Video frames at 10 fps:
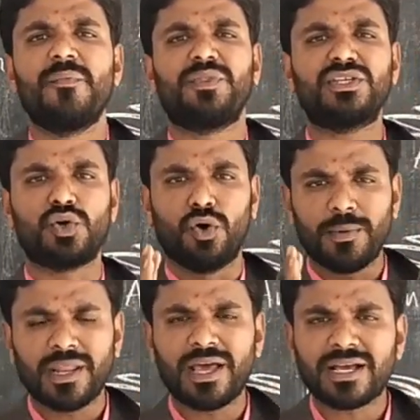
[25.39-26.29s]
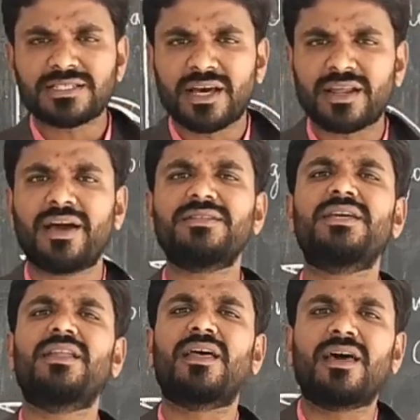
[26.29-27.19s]
These homologous organs
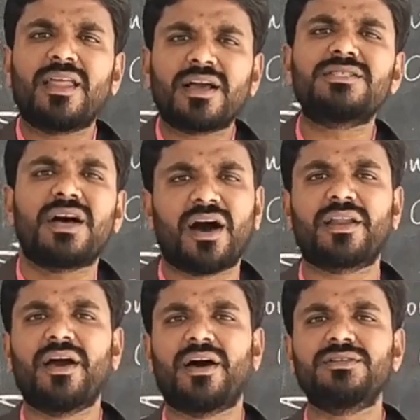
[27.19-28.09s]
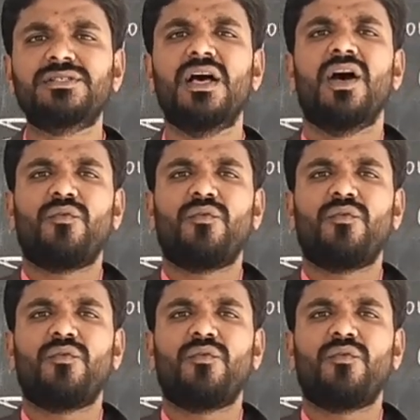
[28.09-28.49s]
and analogous organs,